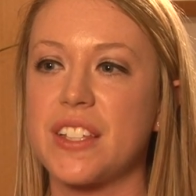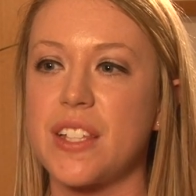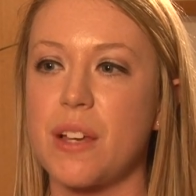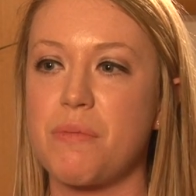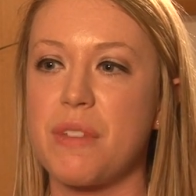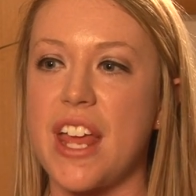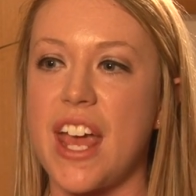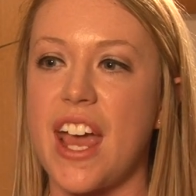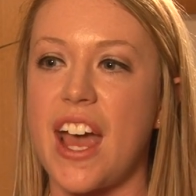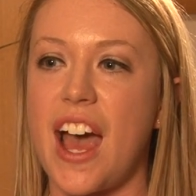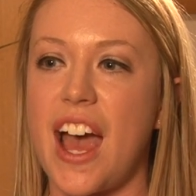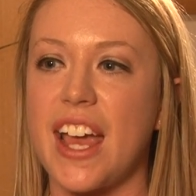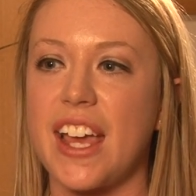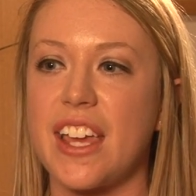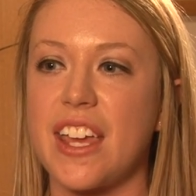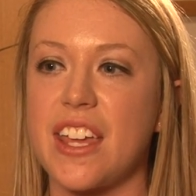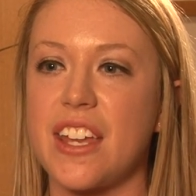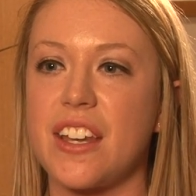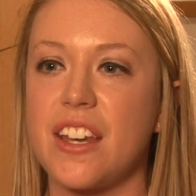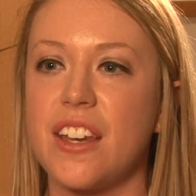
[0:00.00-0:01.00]
someday I
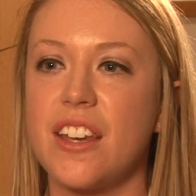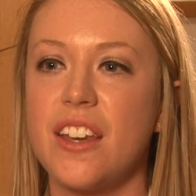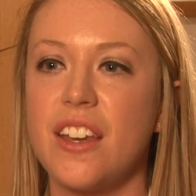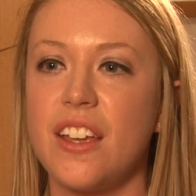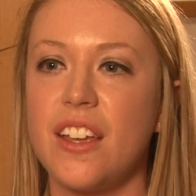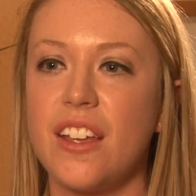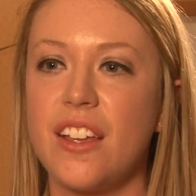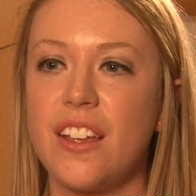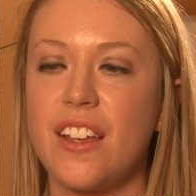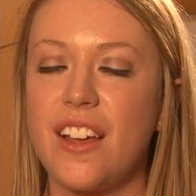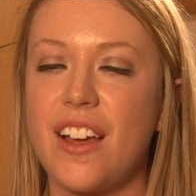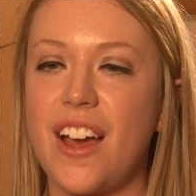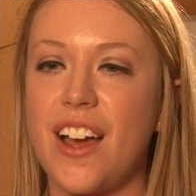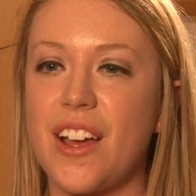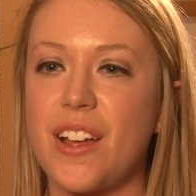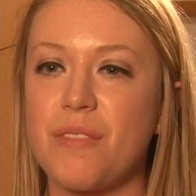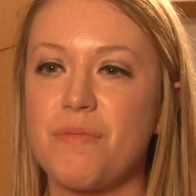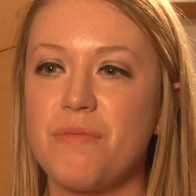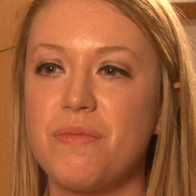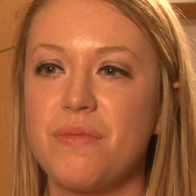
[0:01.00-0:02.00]
can
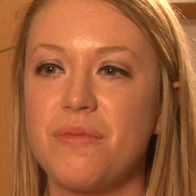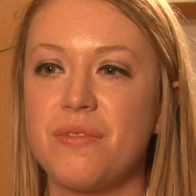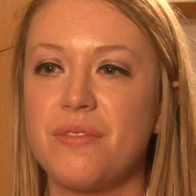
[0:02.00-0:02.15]
um,